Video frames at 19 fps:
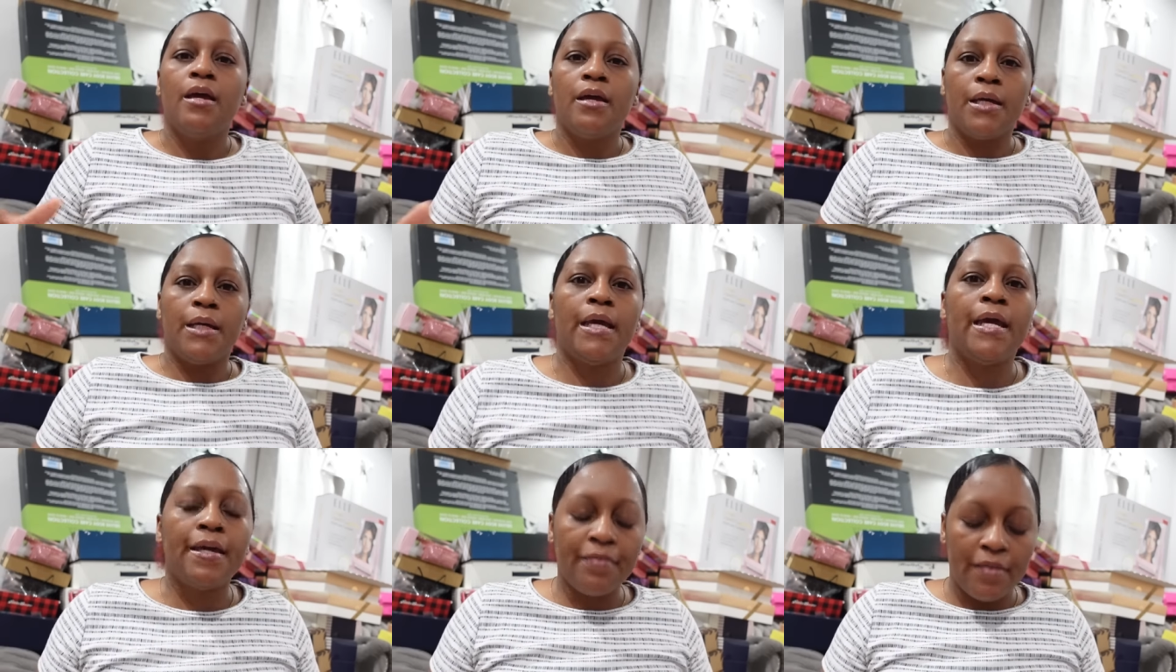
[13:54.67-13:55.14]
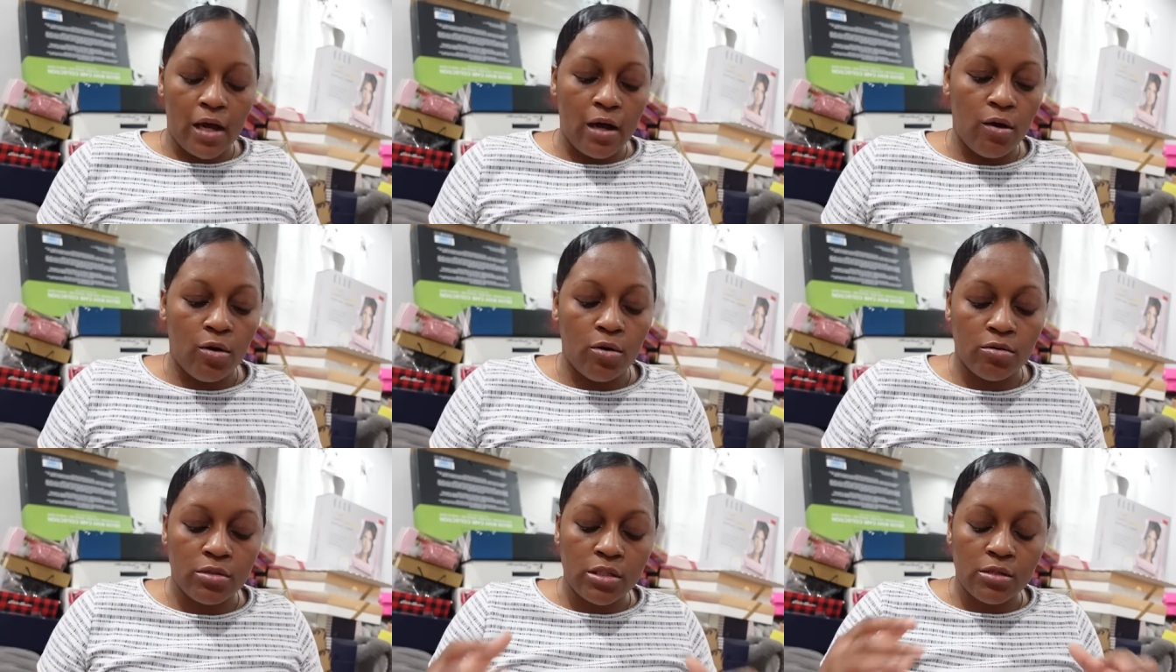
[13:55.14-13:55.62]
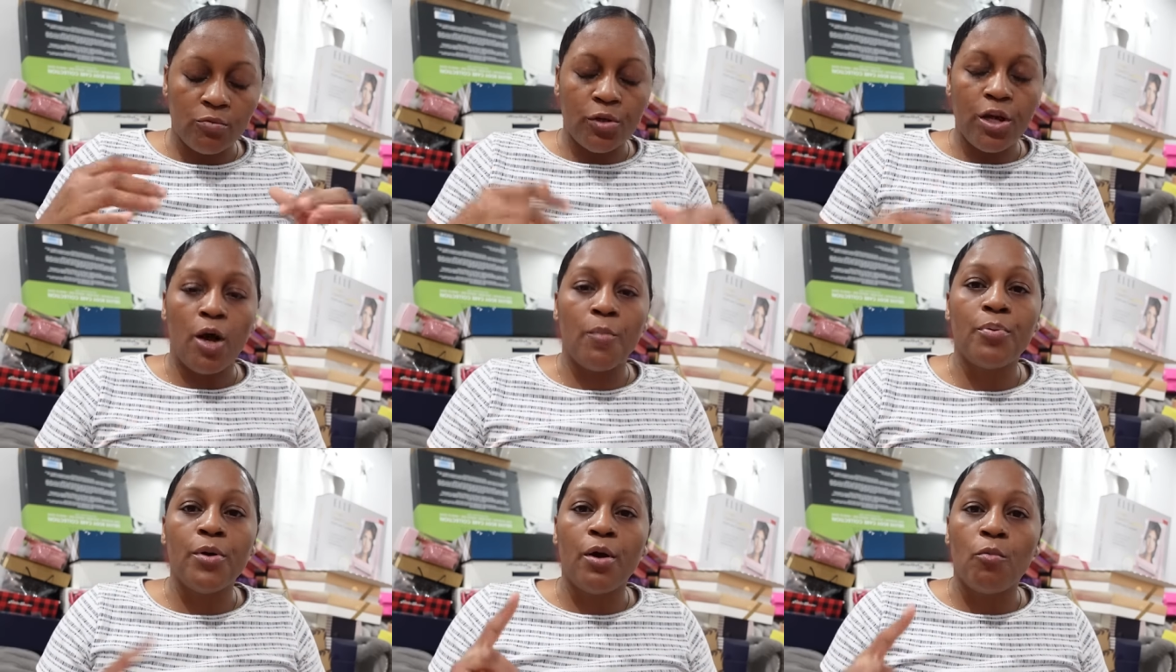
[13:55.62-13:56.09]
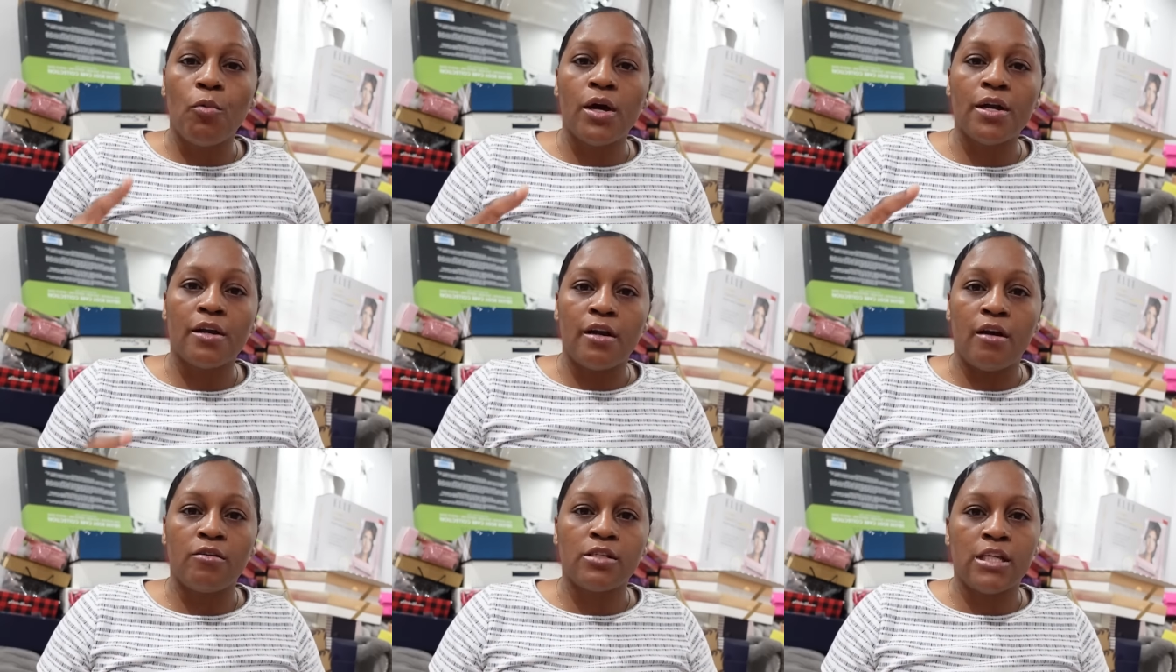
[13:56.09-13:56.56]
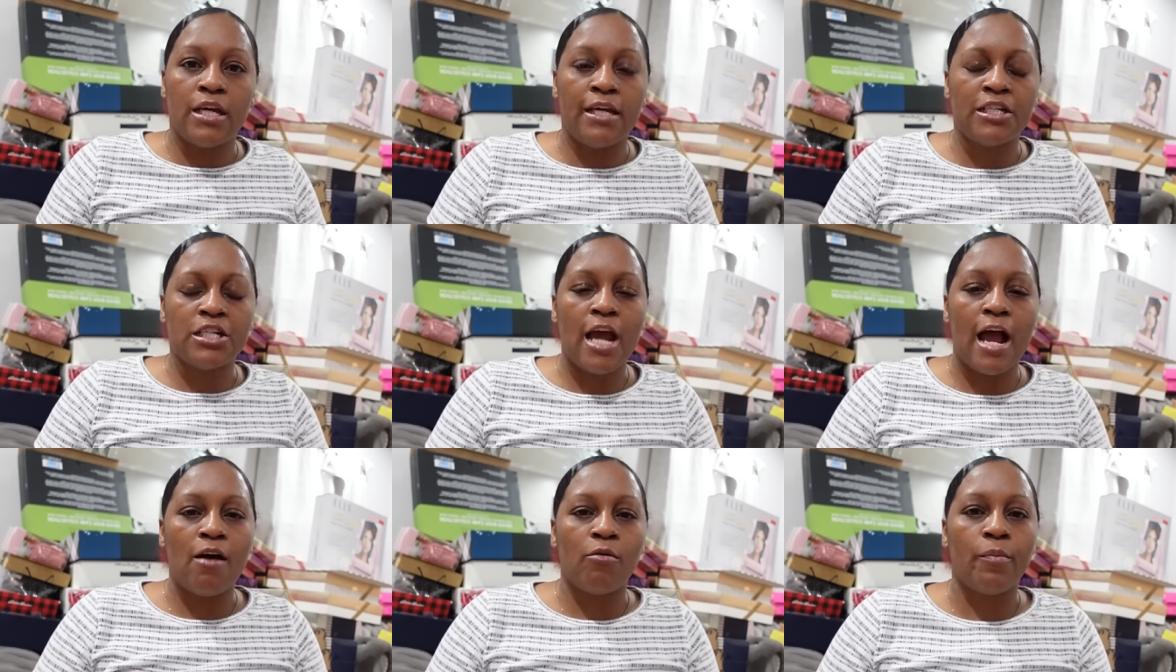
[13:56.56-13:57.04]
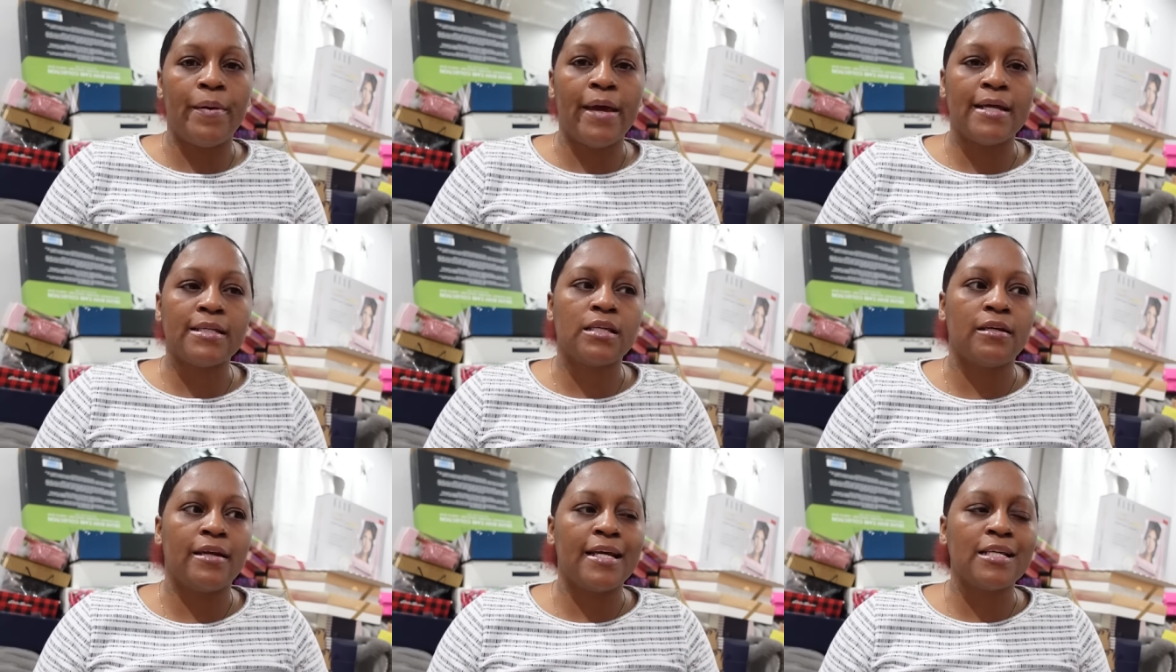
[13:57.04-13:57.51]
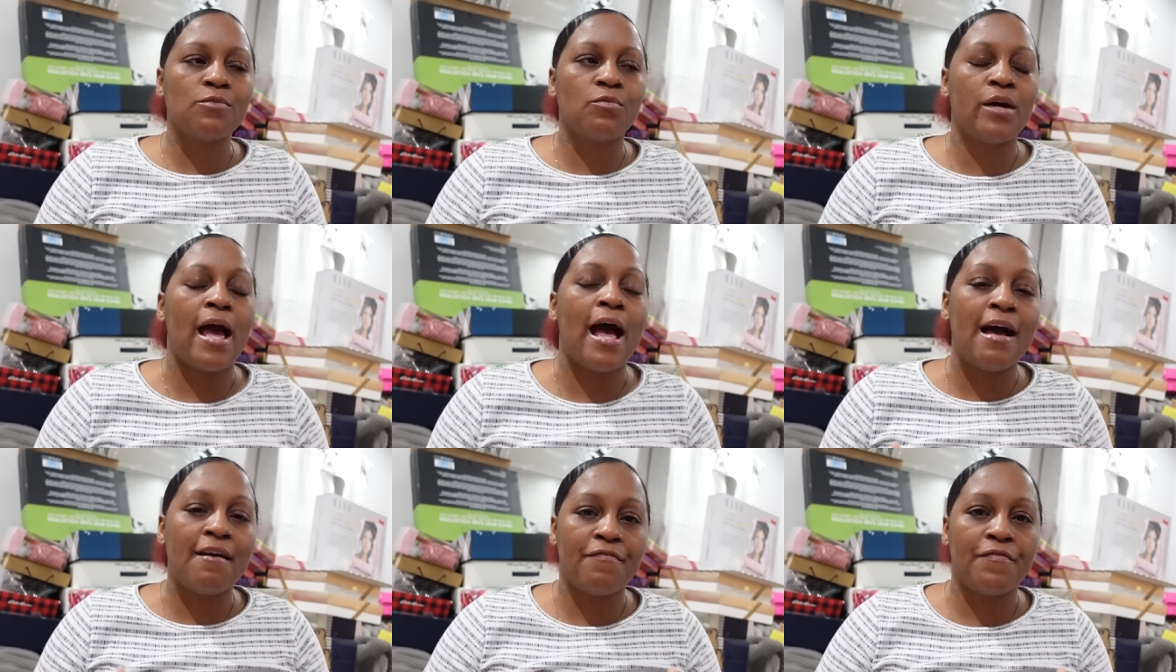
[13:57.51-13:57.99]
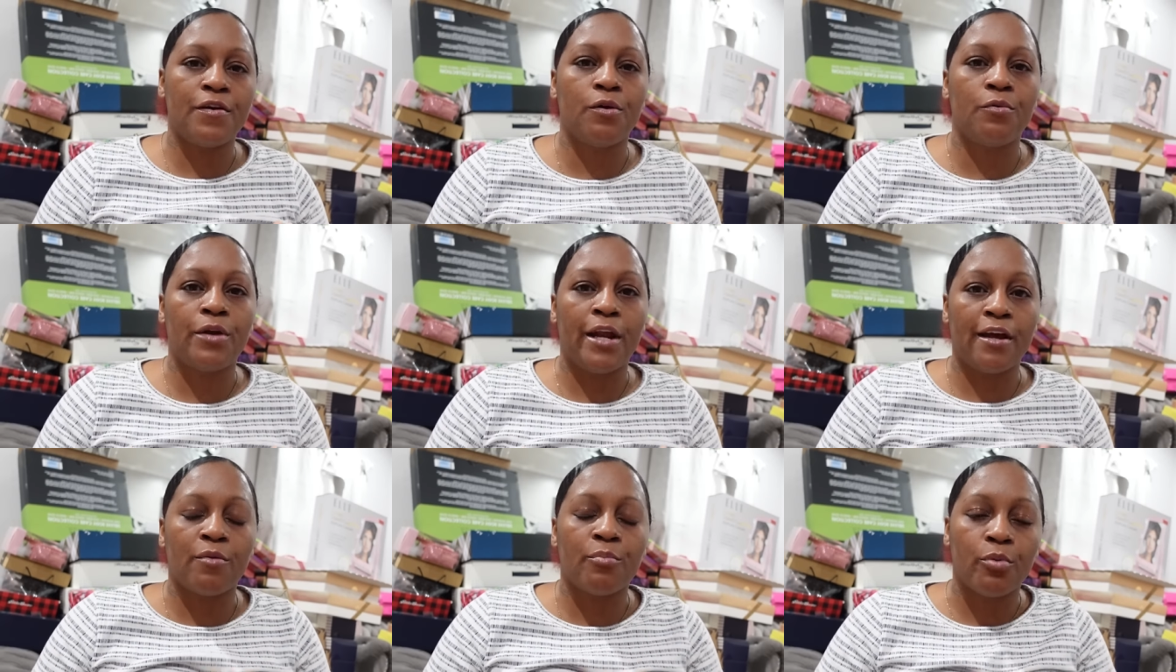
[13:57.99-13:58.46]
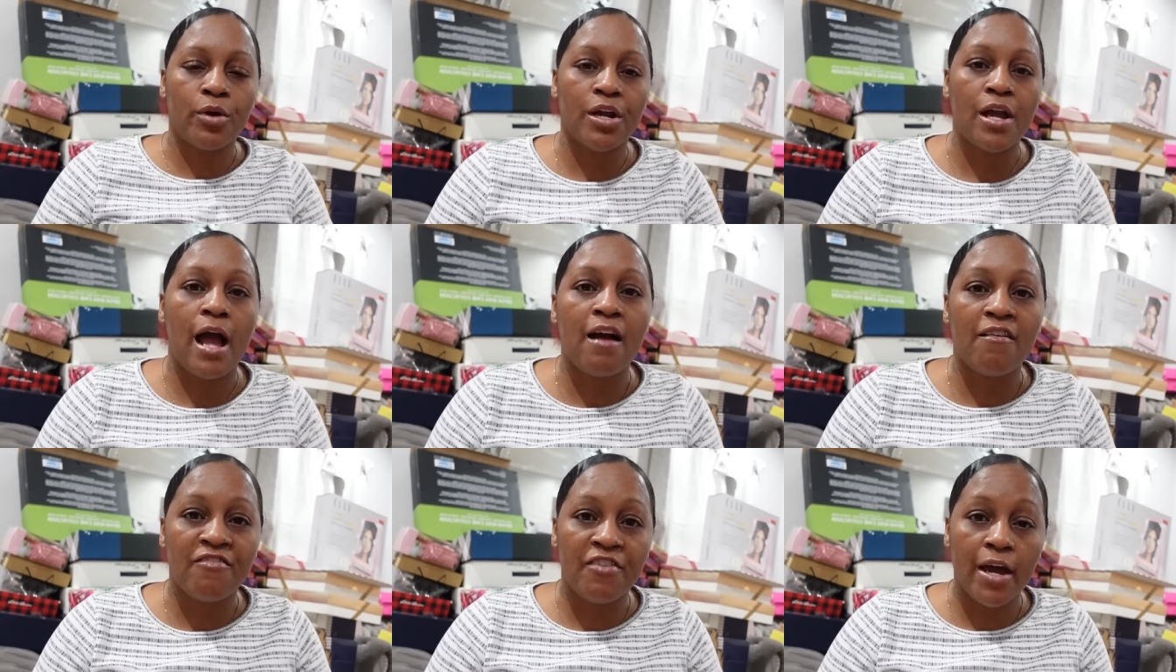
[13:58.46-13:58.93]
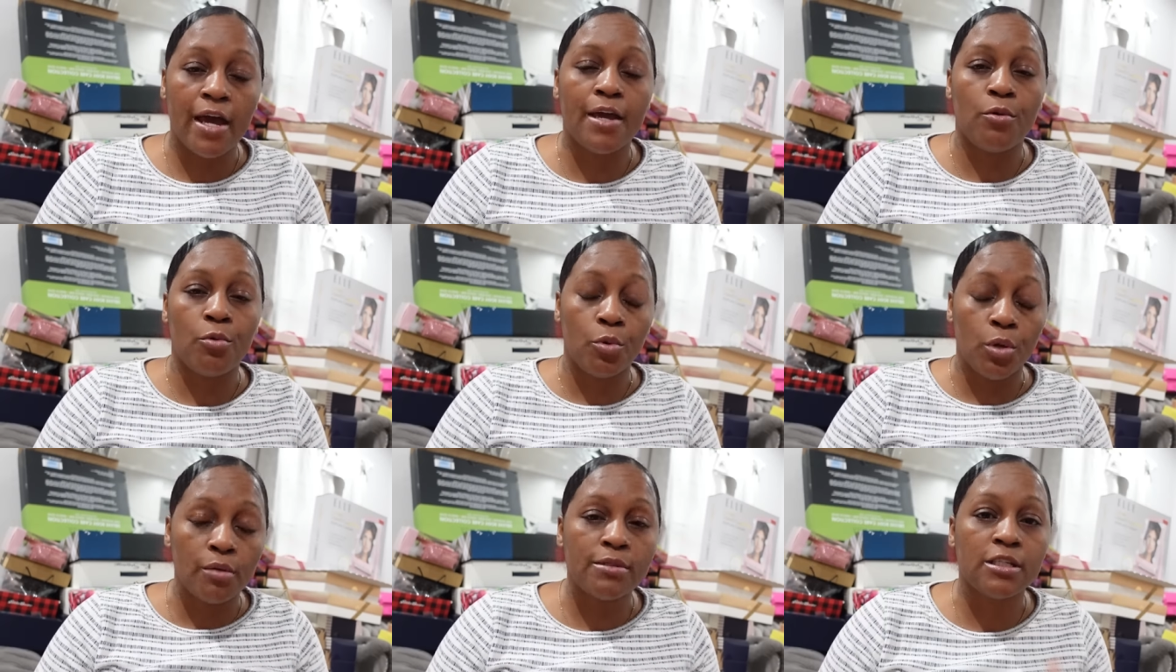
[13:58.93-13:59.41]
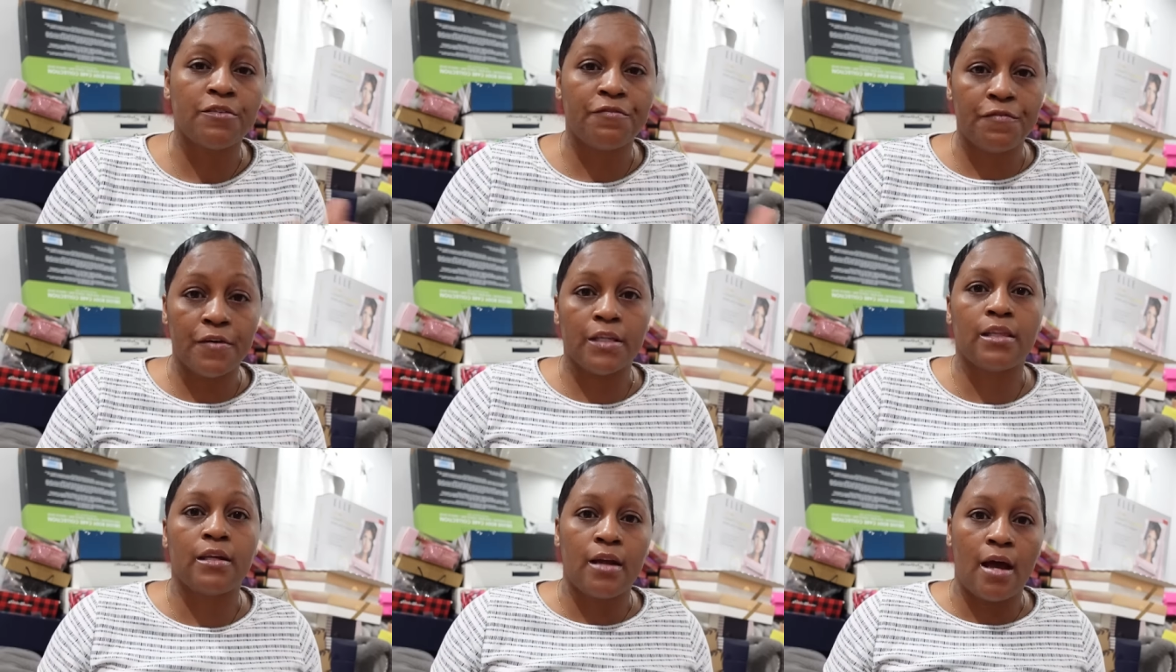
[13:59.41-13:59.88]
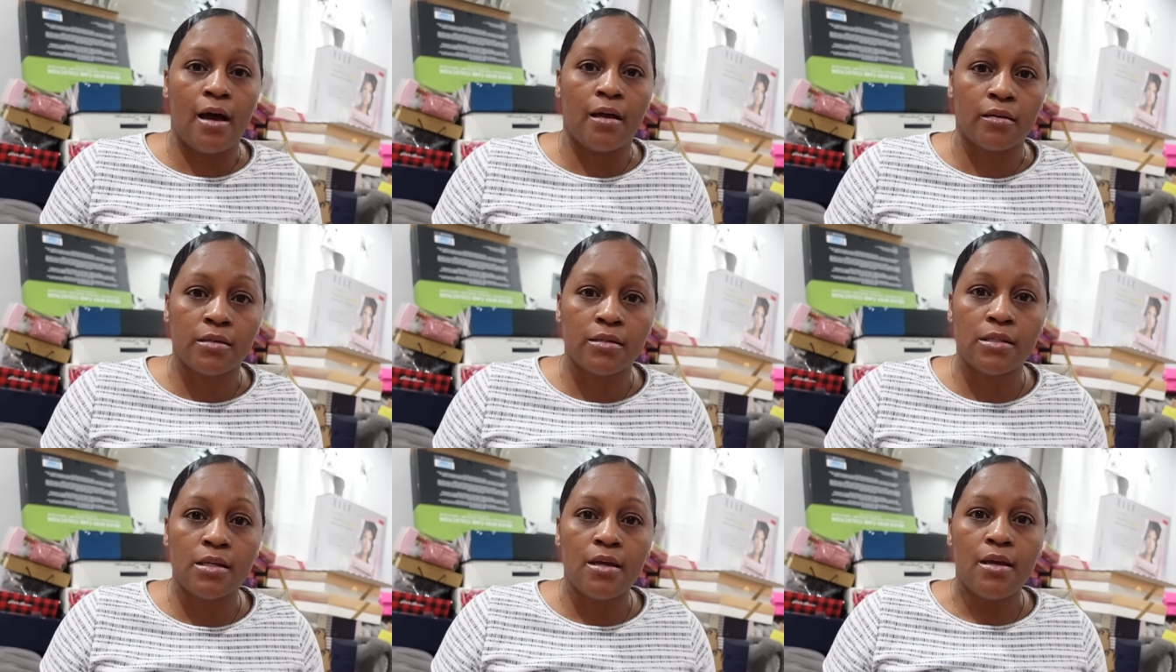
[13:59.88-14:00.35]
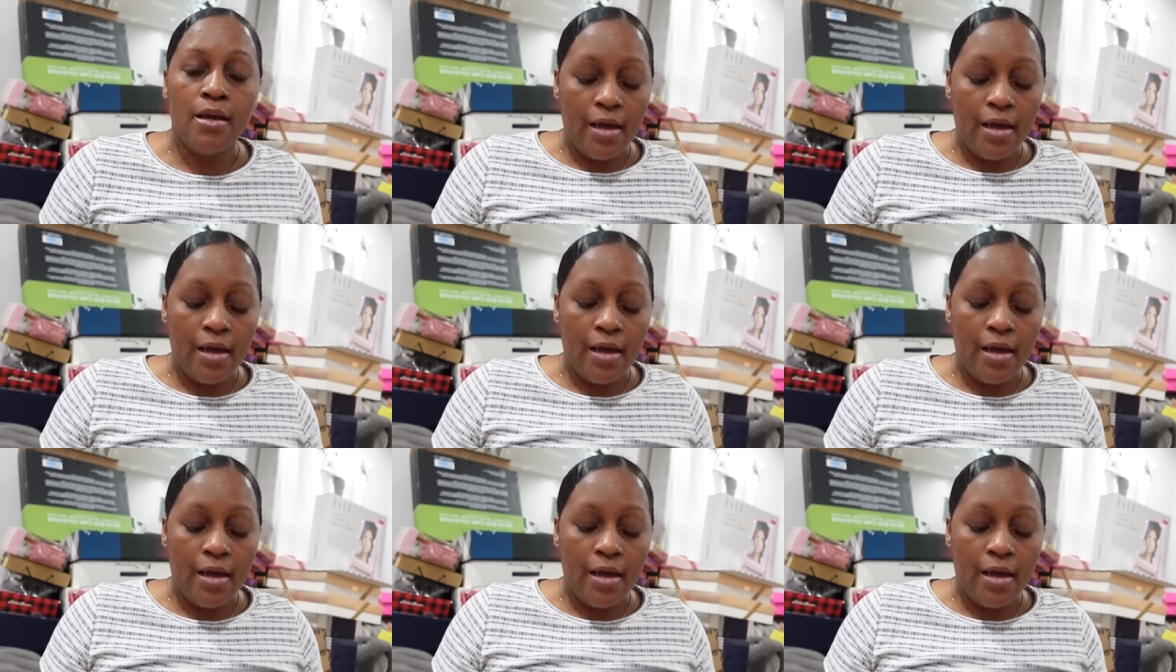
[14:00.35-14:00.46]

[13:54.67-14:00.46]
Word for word: Get those. We're going to put one of those in each our basket. That's what I feel that'll bring our value up to $50.